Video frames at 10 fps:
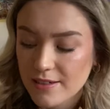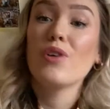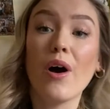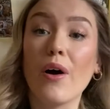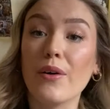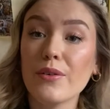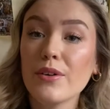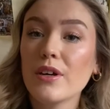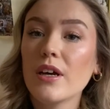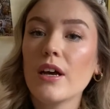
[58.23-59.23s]
So
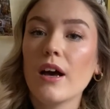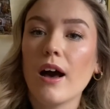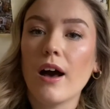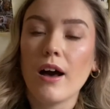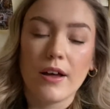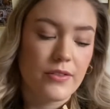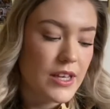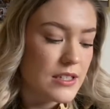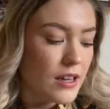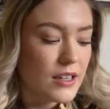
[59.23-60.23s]
there's
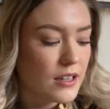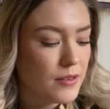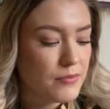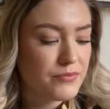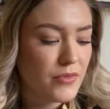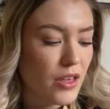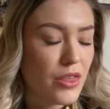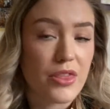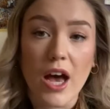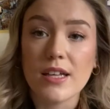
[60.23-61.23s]
like
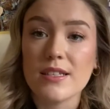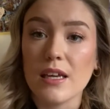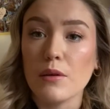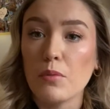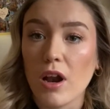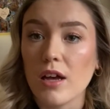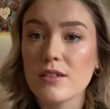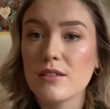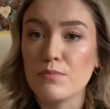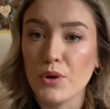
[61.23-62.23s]
30
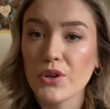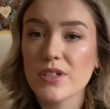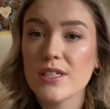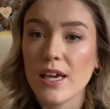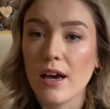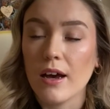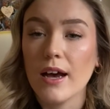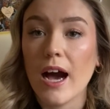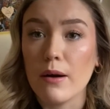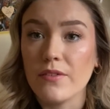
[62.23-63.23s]
plus books here.
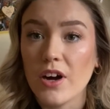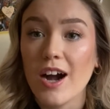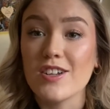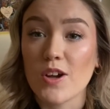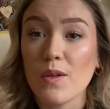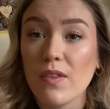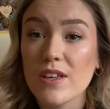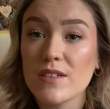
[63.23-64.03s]
However, I don't think this